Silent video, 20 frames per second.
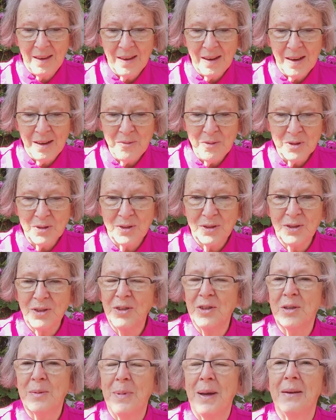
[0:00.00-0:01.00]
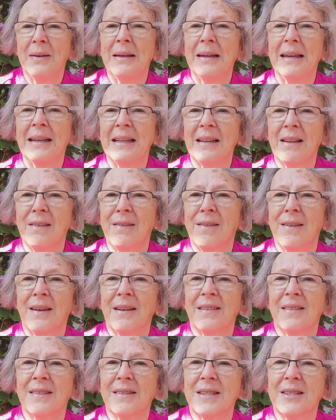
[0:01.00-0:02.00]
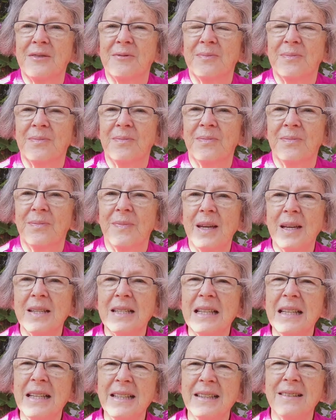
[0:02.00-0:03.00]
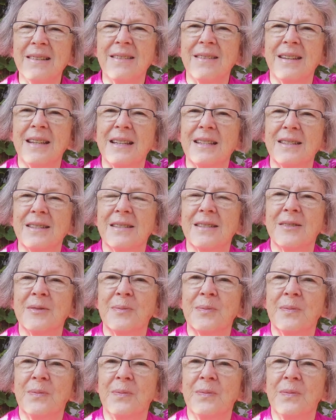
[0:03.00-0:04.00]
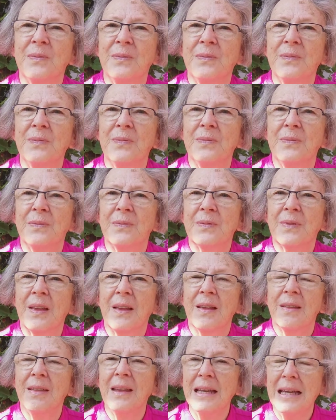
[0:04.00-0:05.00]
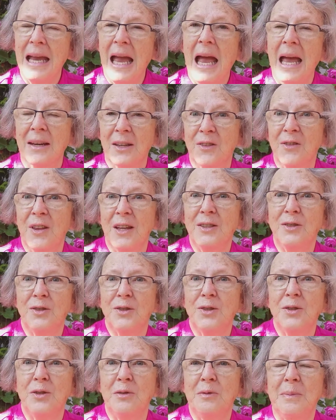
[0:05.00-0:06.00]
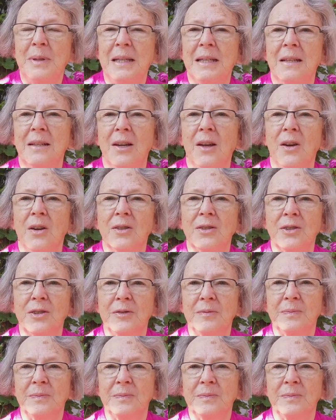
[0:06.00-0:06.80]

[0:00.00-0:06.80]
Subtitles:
And I want to talk about little things, because little things, they can and they do mean a lot.